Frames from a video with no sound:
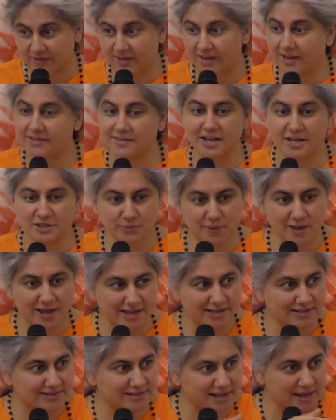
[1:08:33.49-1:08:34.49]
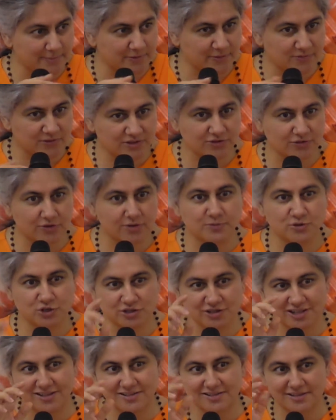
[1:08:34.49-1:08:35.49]
And that's why in some of the scriptures
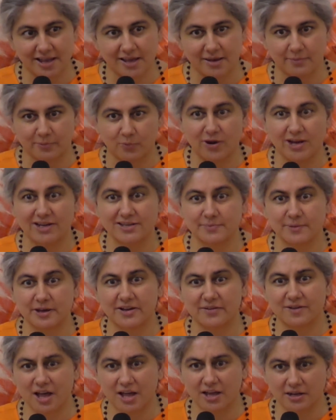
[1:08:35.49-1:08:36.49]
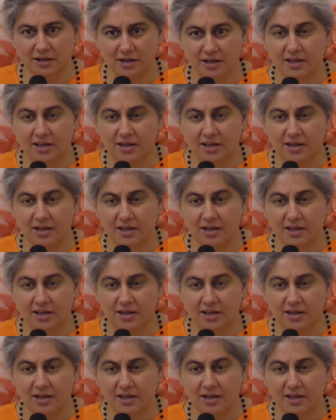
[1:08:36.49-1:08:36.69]
they'll say, where's Bhagwan?